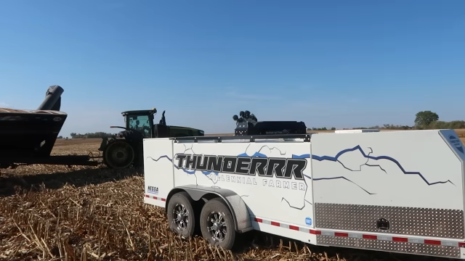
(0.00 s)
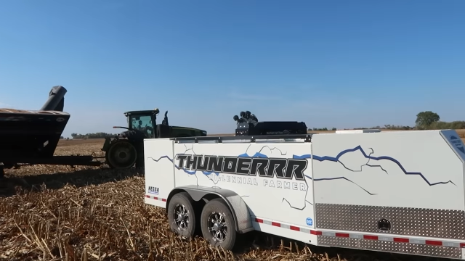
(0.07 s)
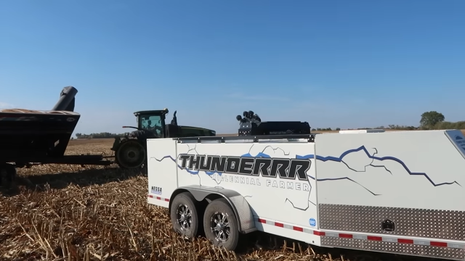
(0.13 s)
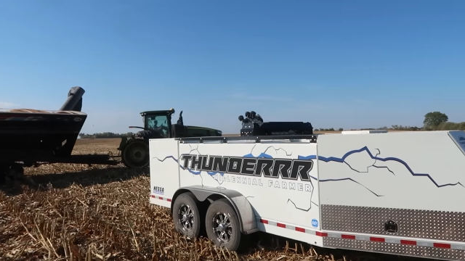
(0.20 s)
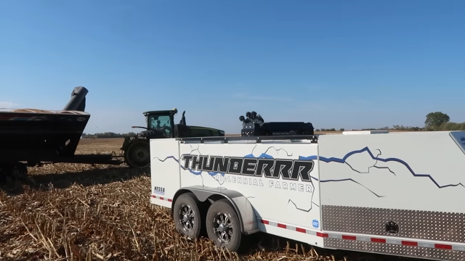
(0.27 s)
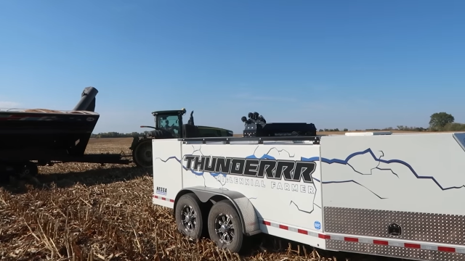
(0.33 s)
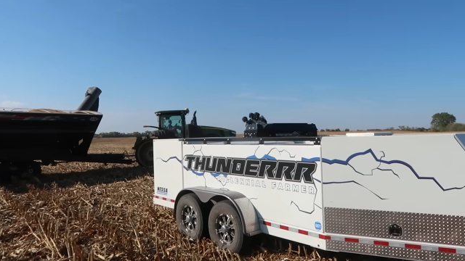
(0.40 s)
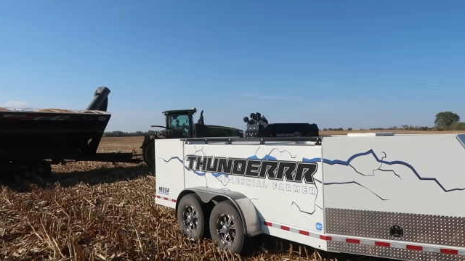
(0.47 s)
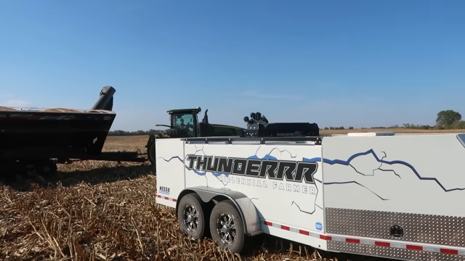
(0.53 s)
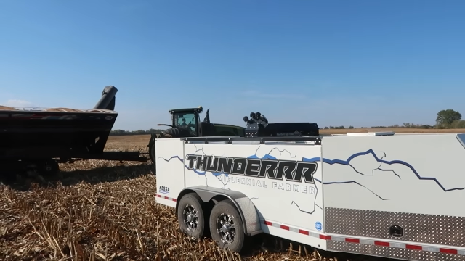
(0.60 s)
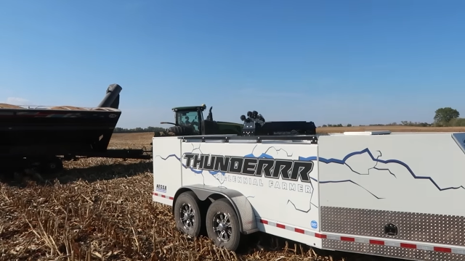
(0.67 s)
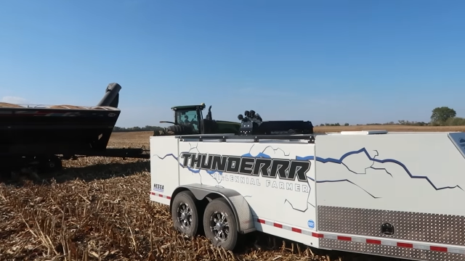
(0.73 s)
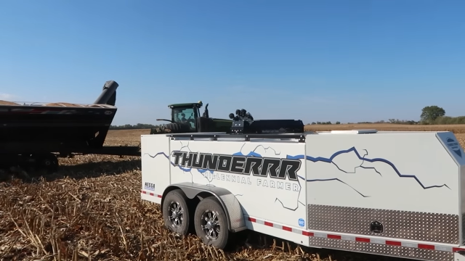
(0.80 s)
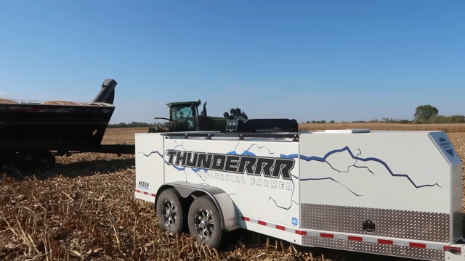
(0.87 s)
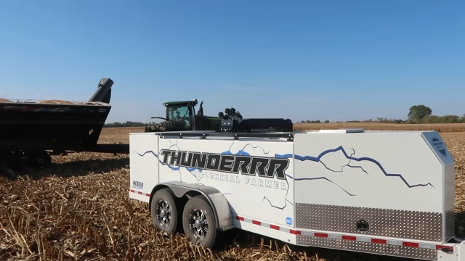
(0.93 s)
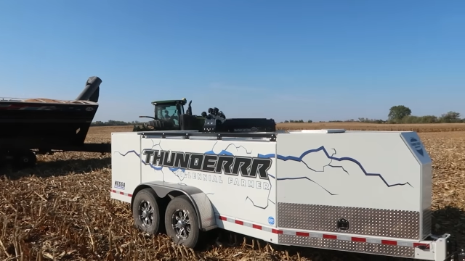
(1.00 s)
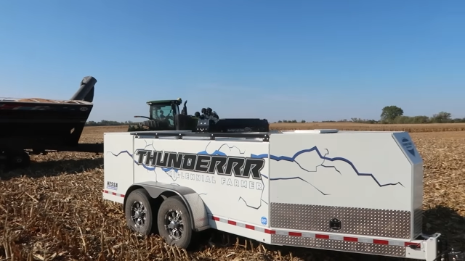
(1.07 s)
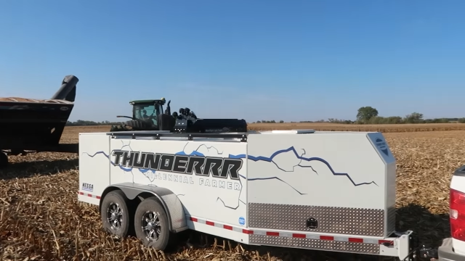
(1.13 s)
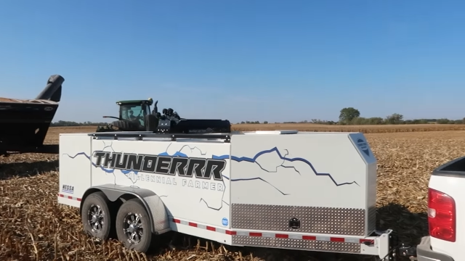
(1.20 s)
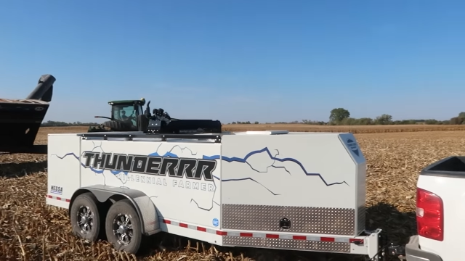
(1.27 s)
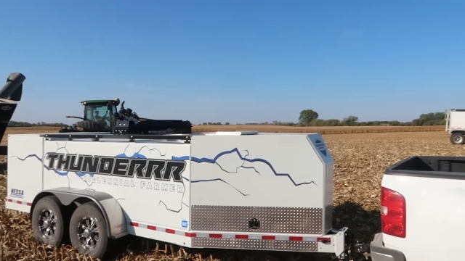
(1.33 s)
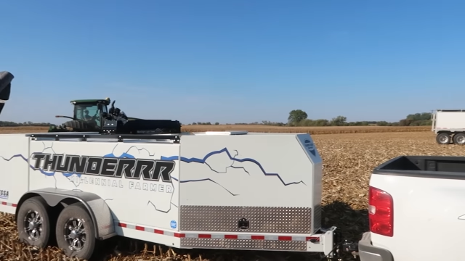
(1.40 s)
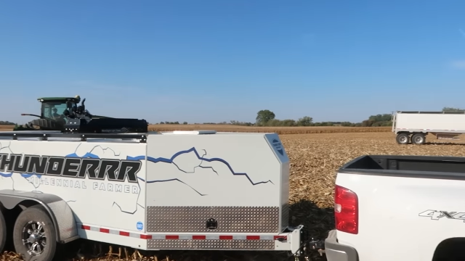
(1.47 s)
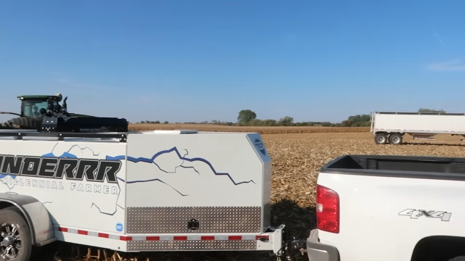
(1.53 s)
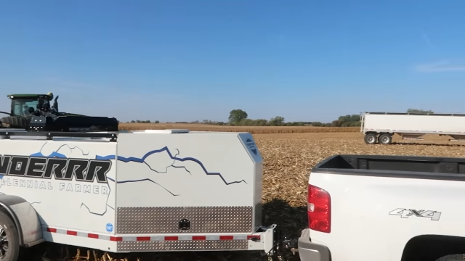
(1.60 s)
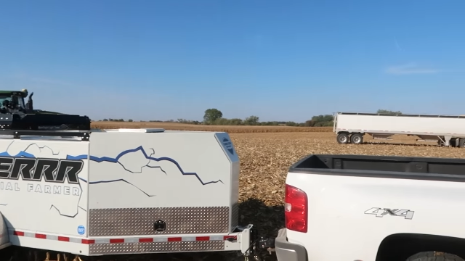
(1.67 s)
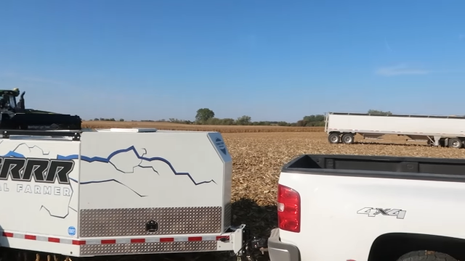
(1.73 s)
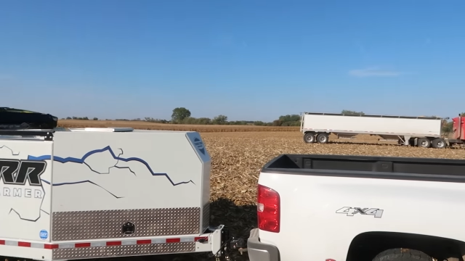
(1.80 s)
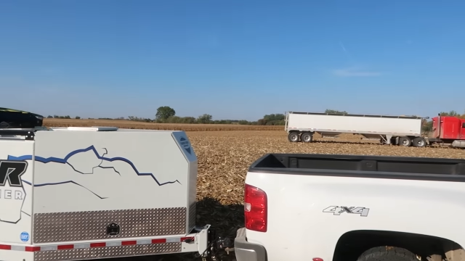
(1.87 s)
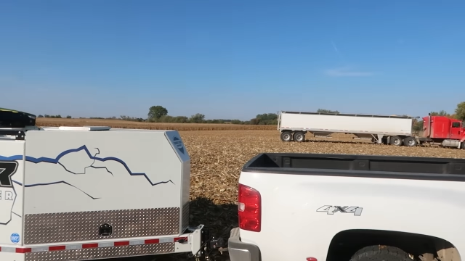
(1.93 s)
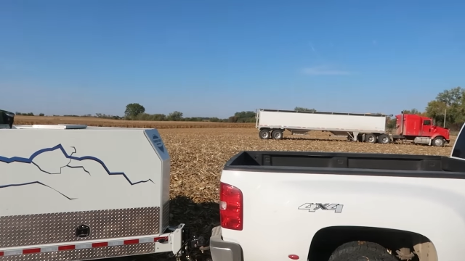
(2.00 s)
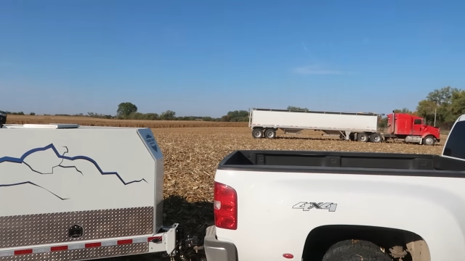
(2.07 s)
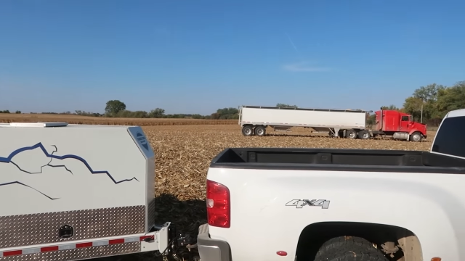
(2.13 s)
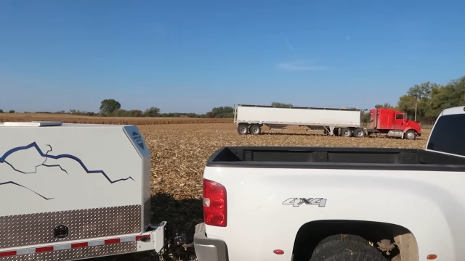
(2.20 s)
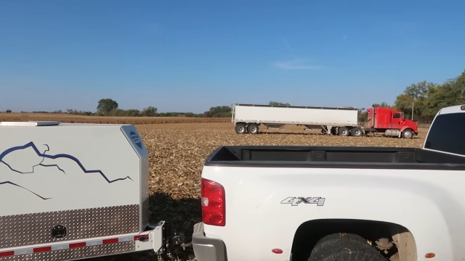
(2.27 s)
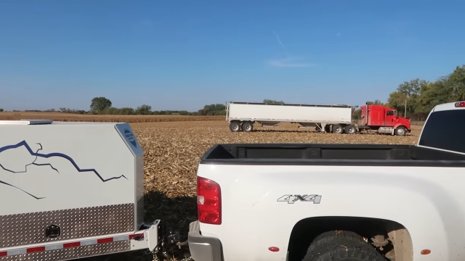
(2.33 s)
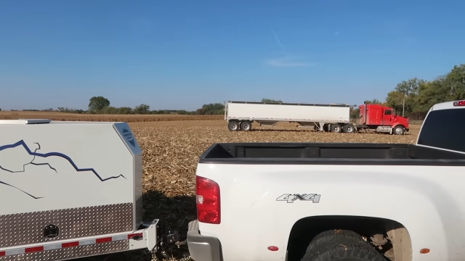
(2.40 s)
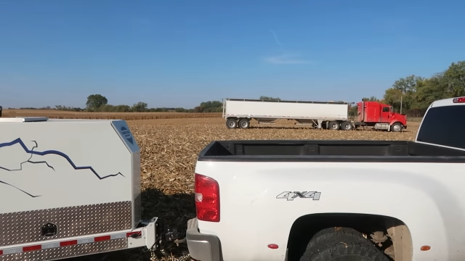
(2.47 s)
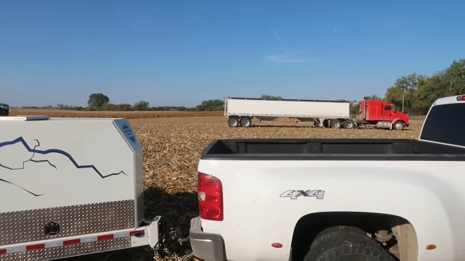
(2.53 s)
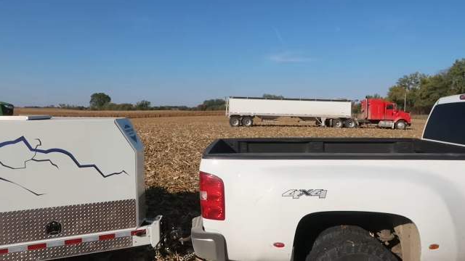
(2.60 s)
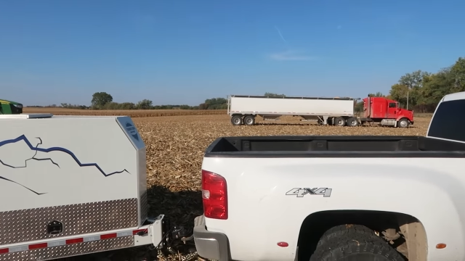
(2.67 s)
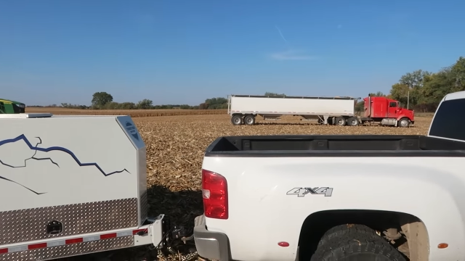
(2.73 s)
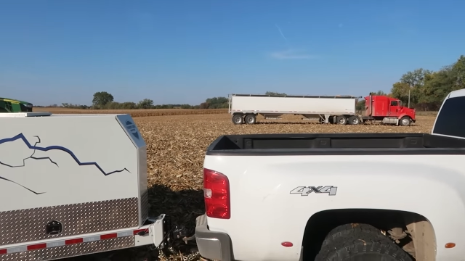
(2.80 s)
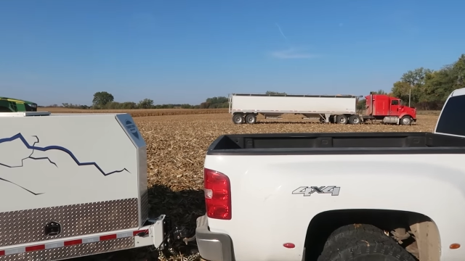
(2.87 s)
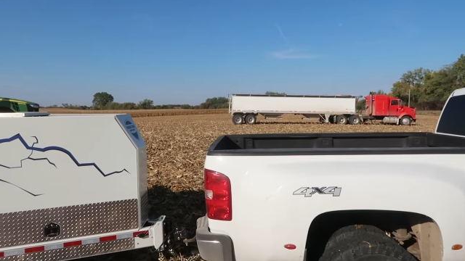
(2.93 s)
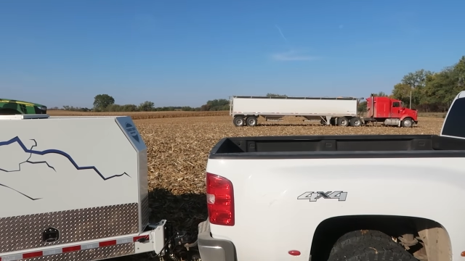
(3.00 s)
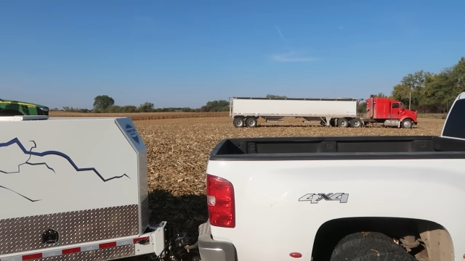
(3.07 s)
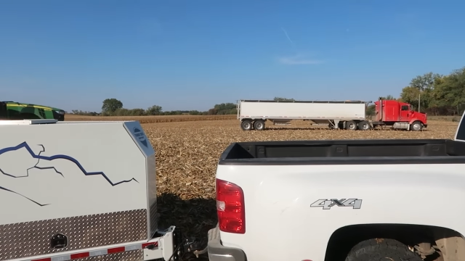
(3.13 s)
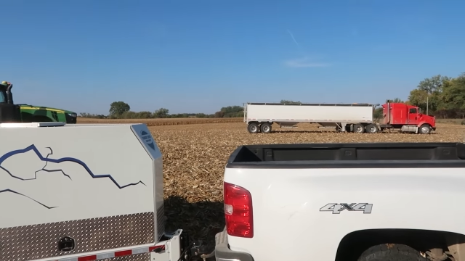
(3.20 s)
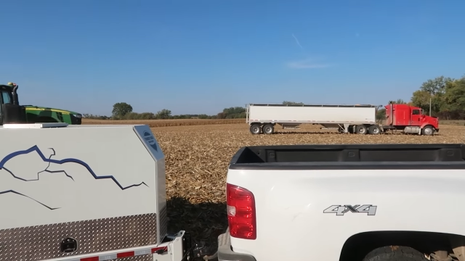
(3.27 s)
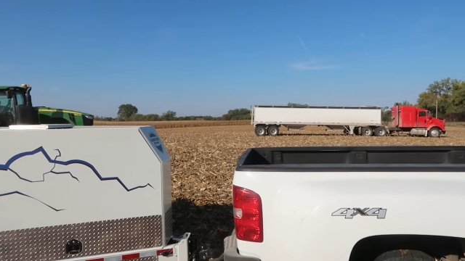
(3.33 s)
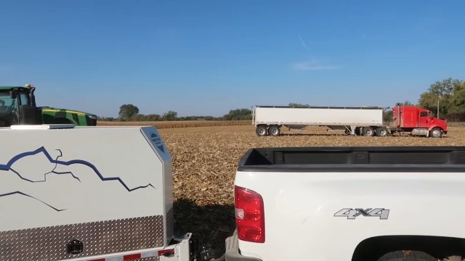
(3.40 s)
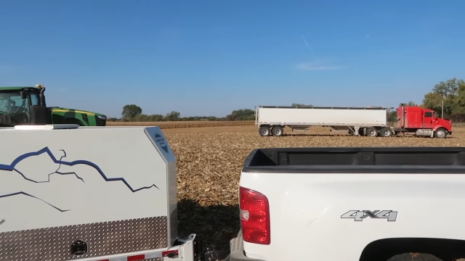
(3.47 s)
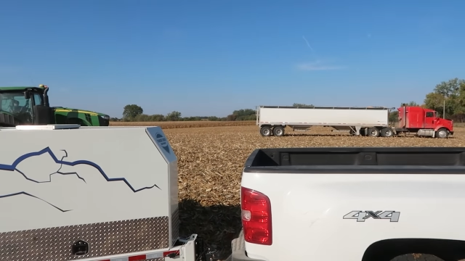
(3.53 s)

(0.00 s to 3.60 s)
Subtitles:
Nobody's mouth can be seen.